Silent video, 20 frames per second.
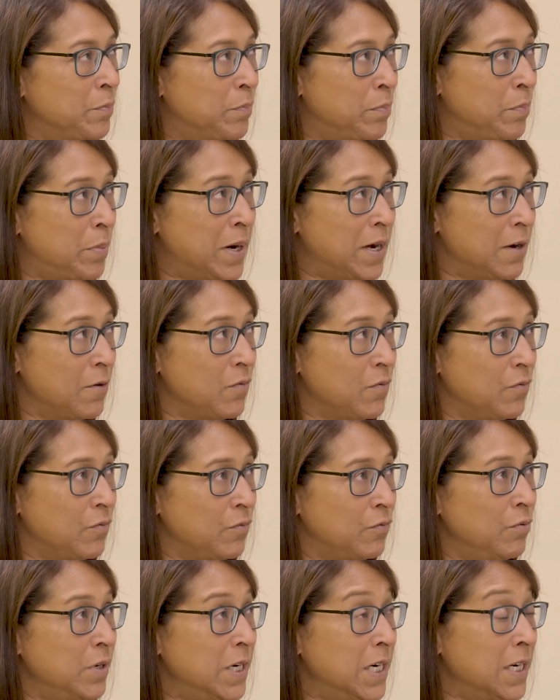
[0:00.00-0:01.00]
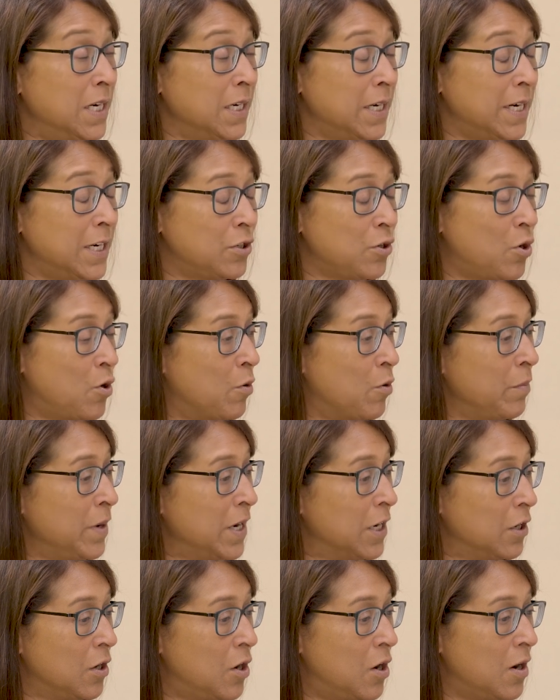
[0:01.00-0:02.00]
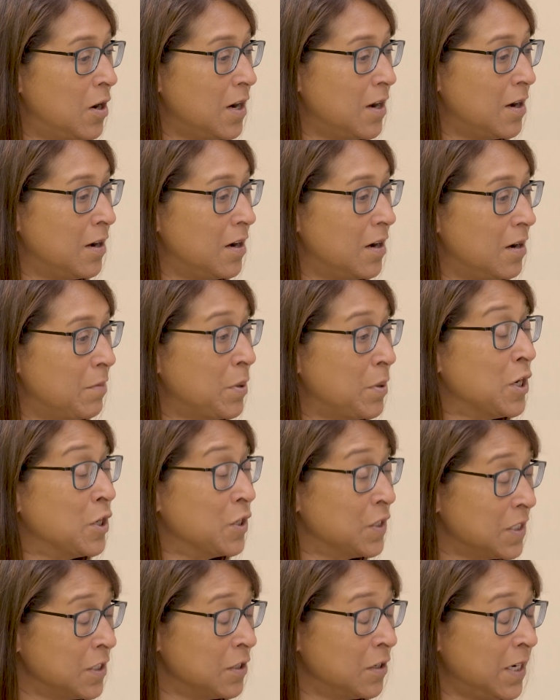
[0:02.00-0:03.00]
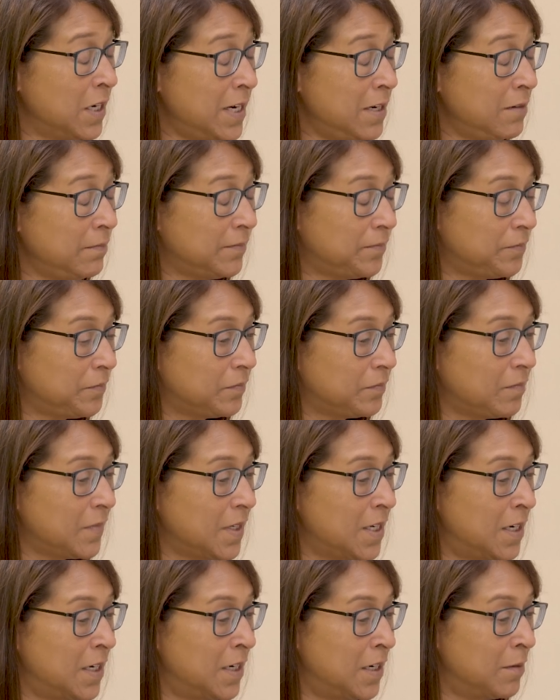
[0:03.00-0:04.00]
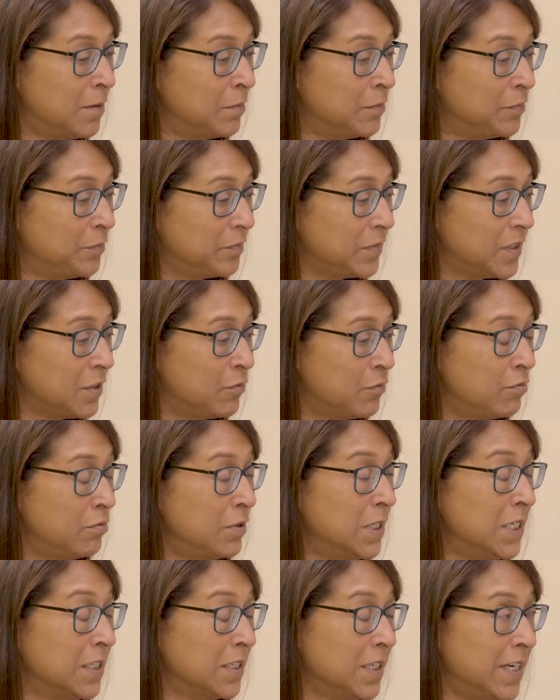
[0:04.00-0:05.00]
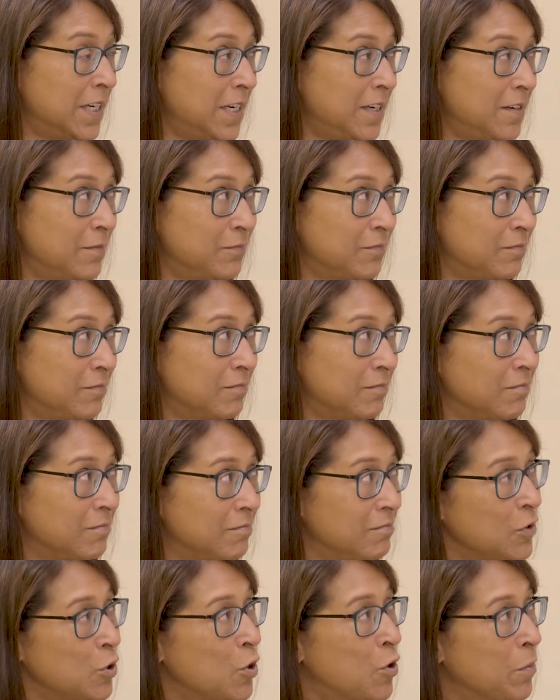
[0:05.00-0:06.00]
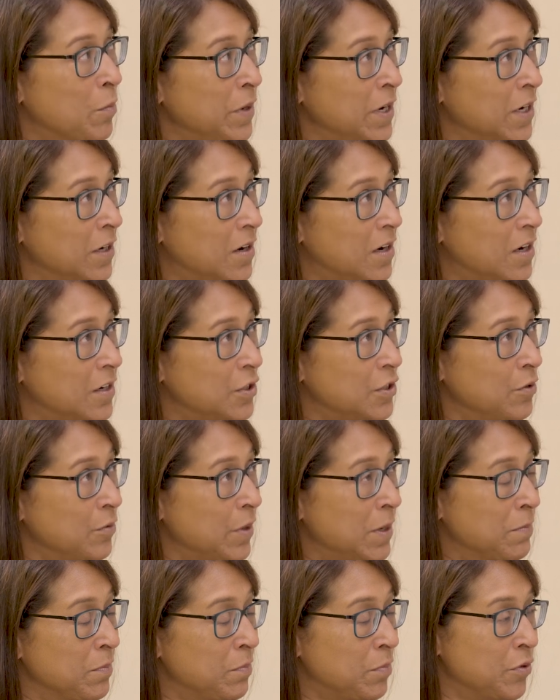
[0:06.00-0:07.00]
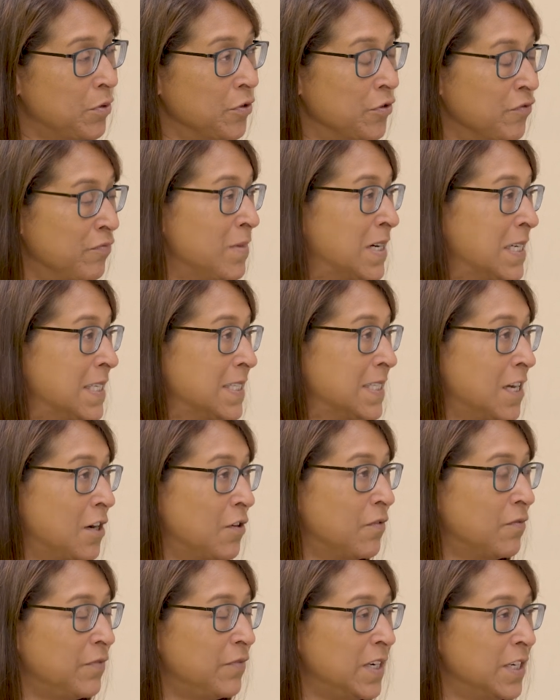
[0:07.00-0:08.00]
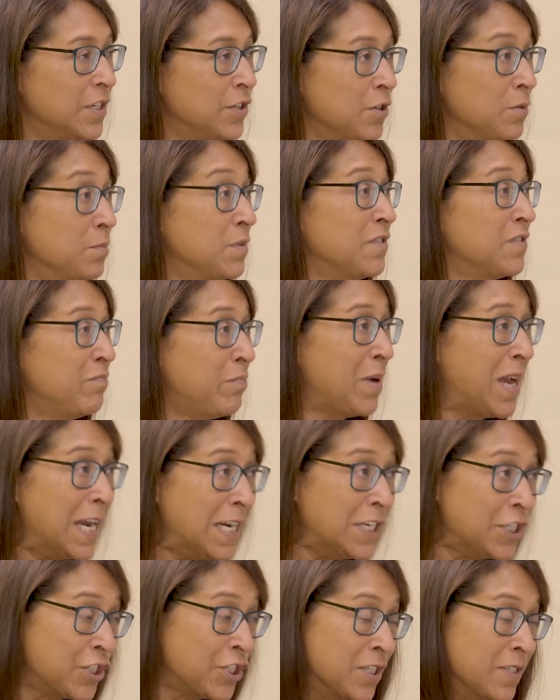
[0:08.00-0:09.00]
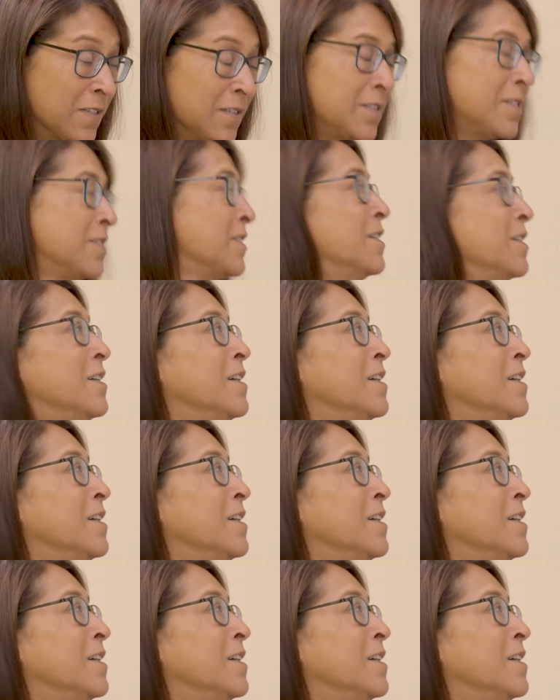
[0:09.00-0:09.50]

but really taught me a lot personally, really taught me to improve myself in terms of patience,